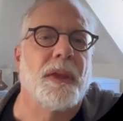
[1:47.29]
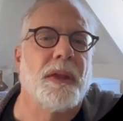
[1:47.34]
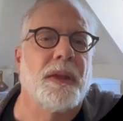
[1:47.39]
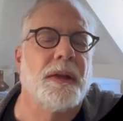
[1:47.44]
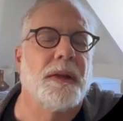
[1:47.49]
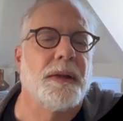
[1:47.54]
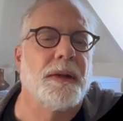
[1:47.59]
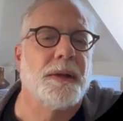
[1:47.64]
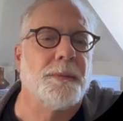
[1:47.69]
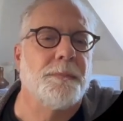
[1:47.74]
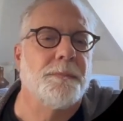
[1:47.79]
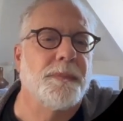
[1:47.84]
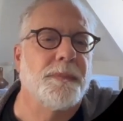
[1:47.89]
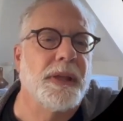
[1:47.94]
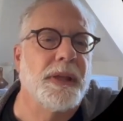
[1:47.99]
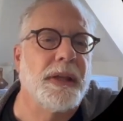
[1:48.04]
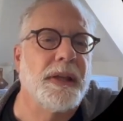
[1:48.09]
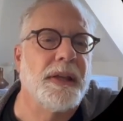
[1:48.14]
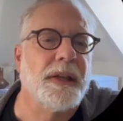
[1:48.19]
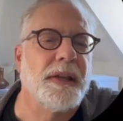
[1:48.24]

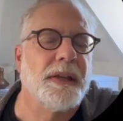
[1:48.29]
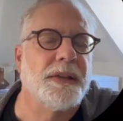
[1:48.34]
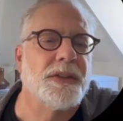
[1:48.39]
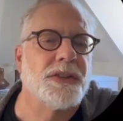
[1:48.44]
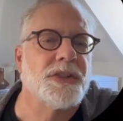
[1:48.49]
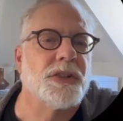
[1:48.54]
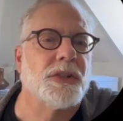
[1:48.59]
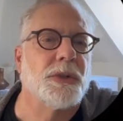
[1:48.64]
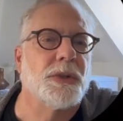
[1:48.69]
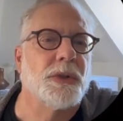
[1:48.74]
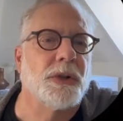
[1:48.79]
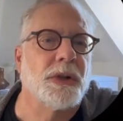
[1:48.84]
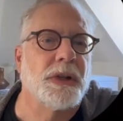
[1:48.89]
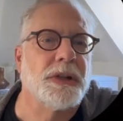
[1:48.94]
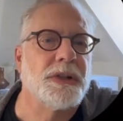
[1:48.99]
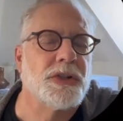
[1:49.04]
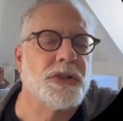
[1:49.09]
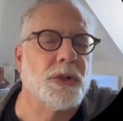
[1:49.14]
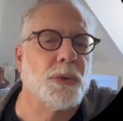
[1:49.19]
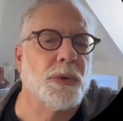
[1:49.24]
And so,
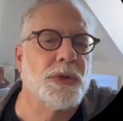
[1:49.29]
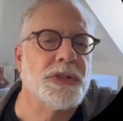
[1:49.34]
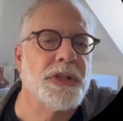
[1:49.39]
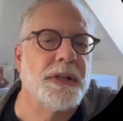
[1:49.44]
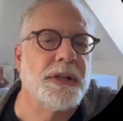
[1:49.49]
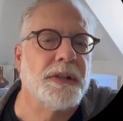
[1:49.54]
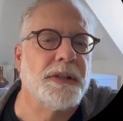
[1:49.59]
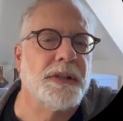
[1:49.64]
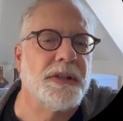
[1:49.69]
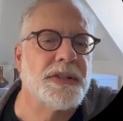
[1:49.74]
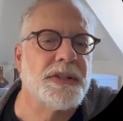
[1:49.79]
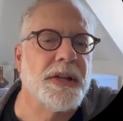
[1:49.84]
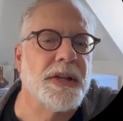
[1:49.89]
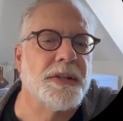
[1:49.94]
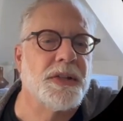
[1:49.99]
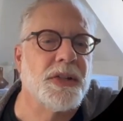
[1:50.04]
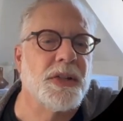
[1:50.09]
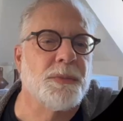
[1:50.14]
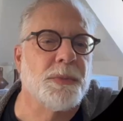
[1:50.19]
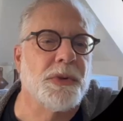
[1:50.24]
okay, so we're setting the
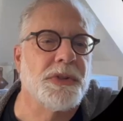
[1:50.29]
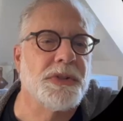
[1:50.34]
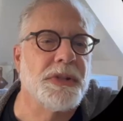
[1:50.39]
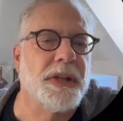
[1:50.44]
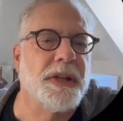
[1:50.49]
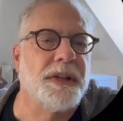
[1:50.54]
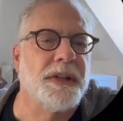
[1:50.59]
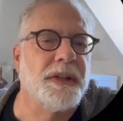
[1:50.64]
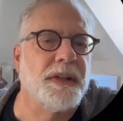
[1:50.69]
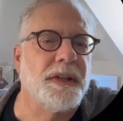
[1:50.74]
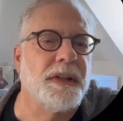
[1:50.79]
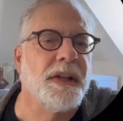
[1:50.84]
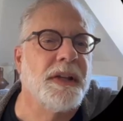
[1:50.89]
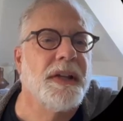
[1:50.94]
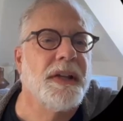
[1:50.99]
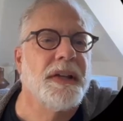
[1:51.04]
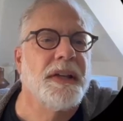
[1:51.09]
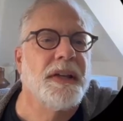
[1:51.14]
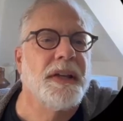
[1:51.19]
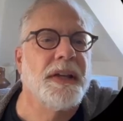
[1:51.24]
scientist personality,
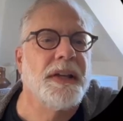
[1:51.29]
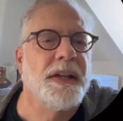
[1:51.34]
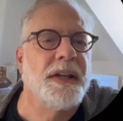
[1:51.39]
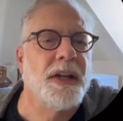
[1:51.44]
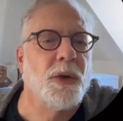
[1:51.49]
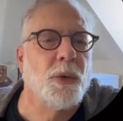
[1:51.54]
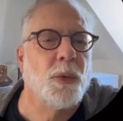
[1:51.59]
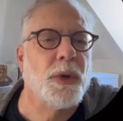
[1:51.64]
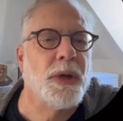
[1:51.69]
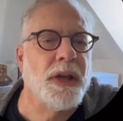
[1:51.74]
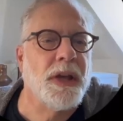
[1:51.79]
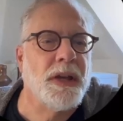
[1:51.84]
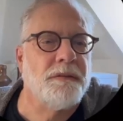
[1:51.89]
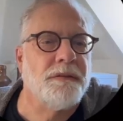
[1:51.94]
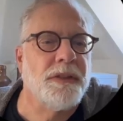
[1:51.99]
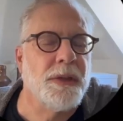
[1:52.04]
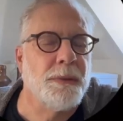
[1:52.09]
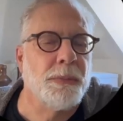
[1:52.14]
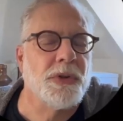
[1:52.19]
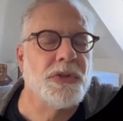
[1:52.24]
and here we
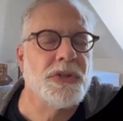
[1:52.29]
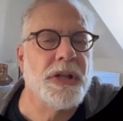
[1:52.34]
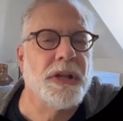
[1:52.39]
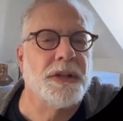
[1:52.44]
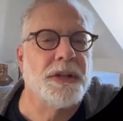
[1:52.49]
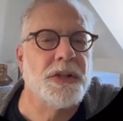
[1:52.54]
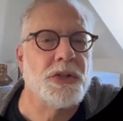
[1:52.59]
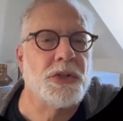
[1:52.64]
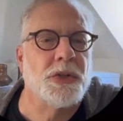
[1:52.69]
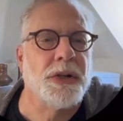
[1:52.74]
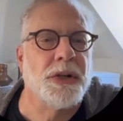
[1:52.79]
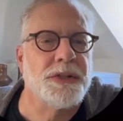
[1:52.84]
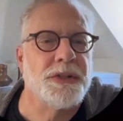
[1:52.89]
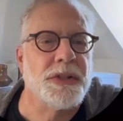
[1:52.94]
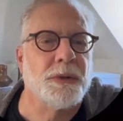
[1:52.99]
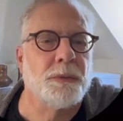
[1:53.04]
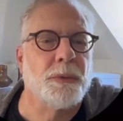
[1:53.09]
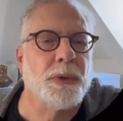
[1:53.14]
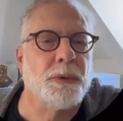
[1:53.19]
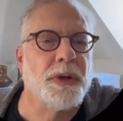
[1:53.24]
have the personality
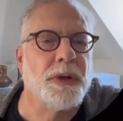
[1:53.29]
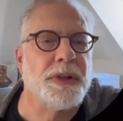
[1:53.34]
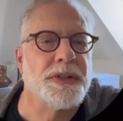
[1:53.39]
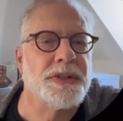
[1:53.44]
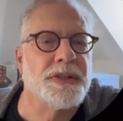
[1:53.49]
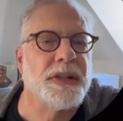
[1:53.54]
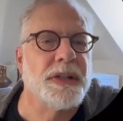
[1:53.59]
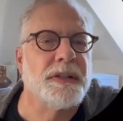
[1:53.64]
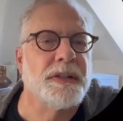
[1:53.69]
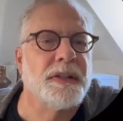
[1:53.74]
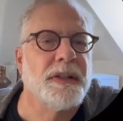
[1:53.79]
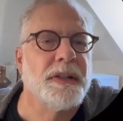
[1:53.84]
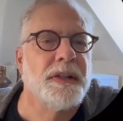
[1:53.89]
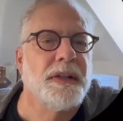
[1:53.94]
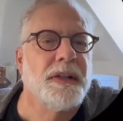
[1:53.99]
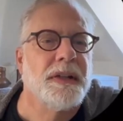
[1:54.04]
traits that we want to set.